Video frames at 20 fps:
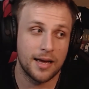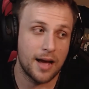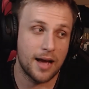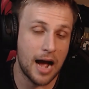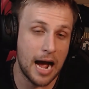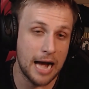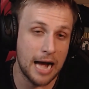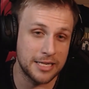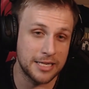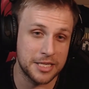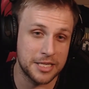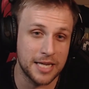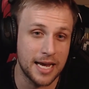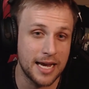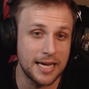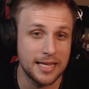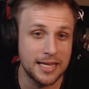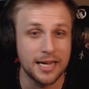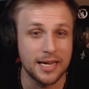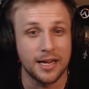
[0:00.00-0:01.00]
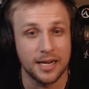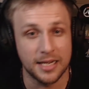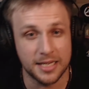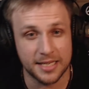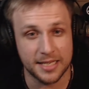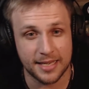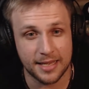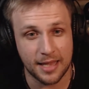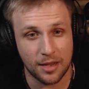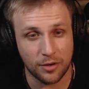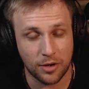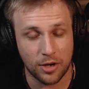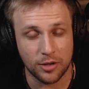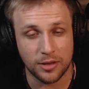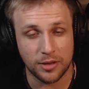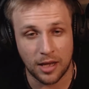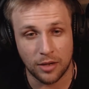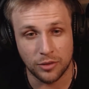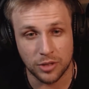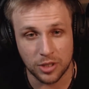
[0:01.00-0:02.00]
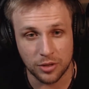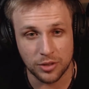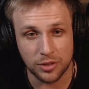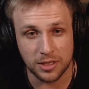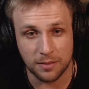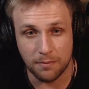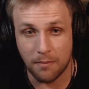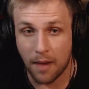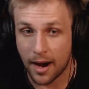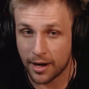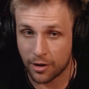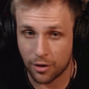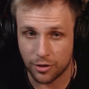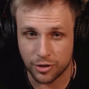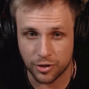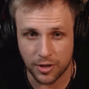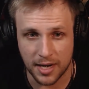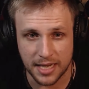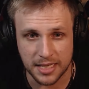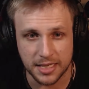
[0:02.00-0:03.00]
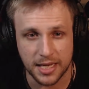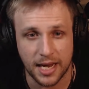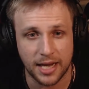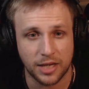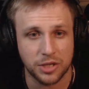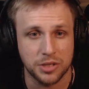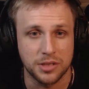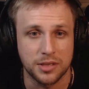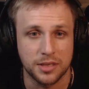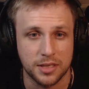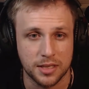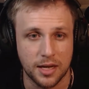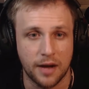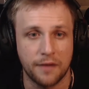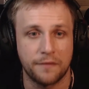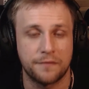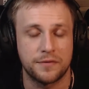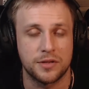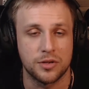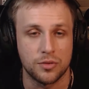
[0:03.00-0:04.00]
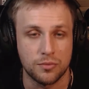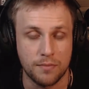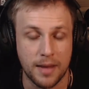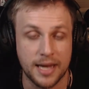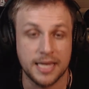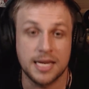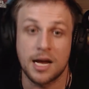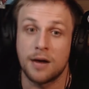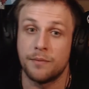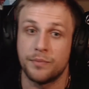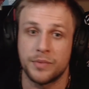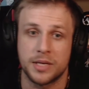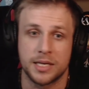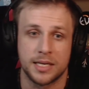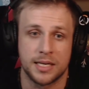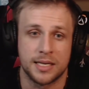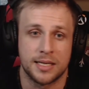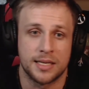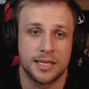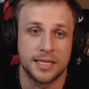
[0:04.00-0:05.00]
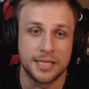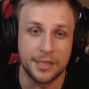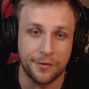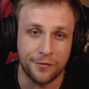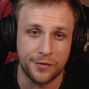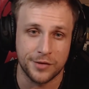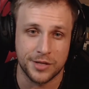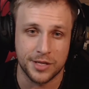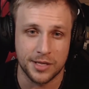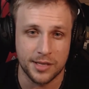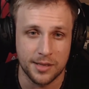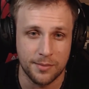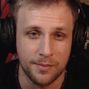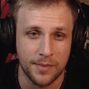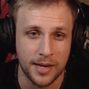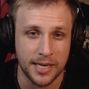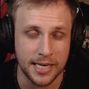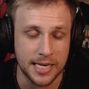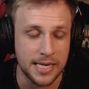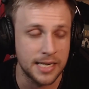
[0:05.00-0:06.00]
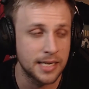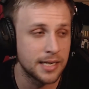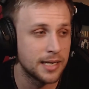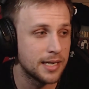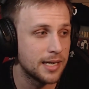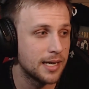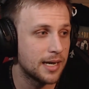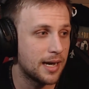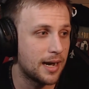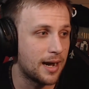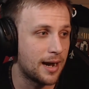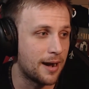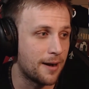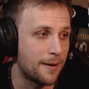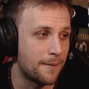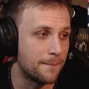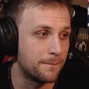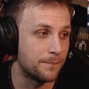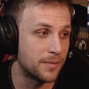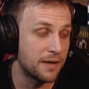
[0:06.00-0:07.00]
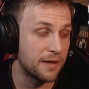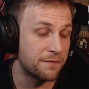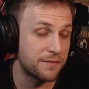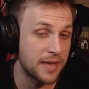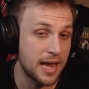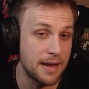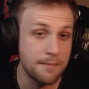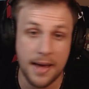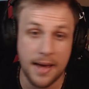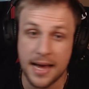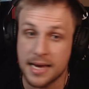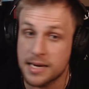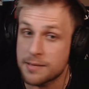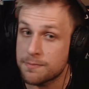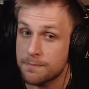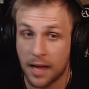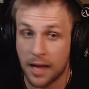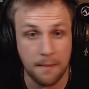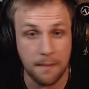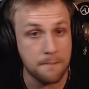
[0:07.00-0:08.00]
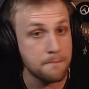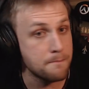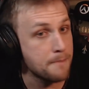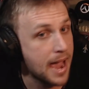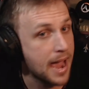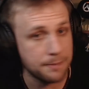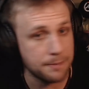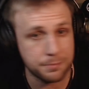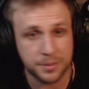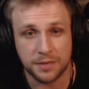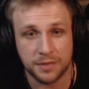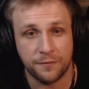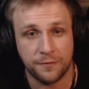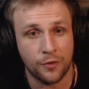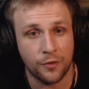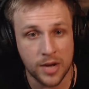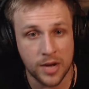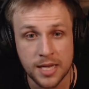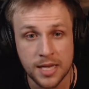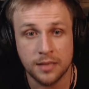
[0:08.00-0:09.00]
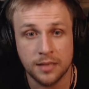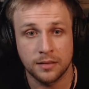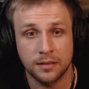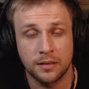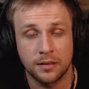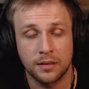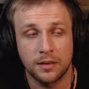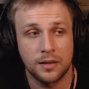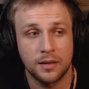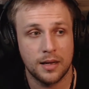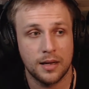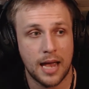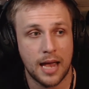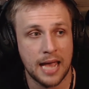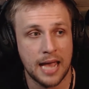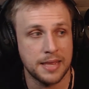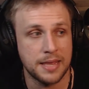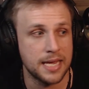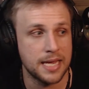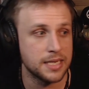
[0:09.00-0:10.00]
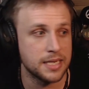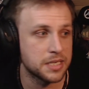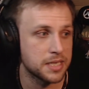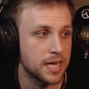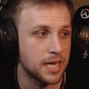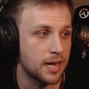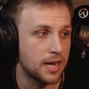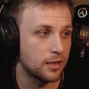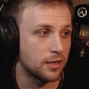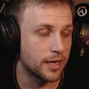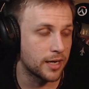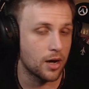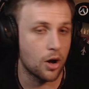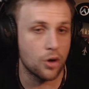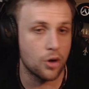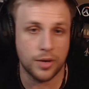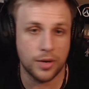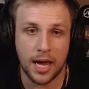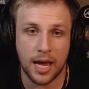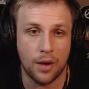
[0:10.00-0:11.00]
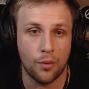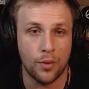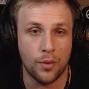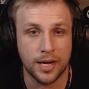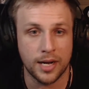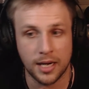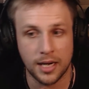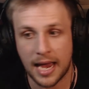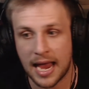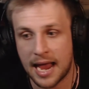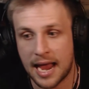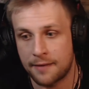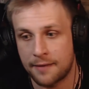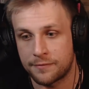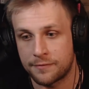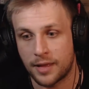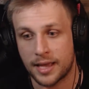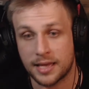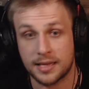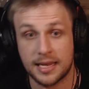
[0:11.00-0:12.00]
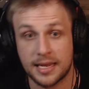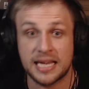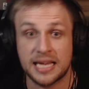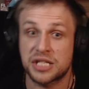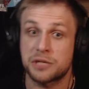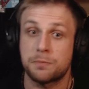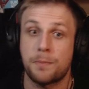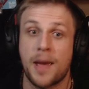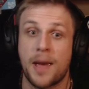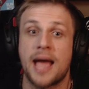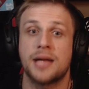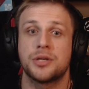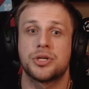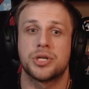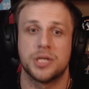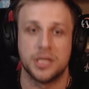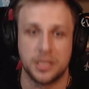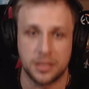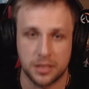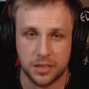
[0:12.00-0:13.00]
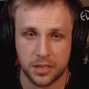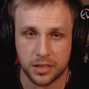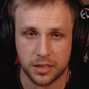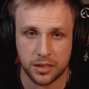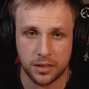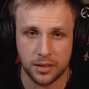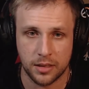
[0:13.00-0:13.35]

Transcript: I'd say they'll do some microtransaction stuff to make up the difference in the money. If they make like maps free, and they say like, okay, we're gonna have like expansions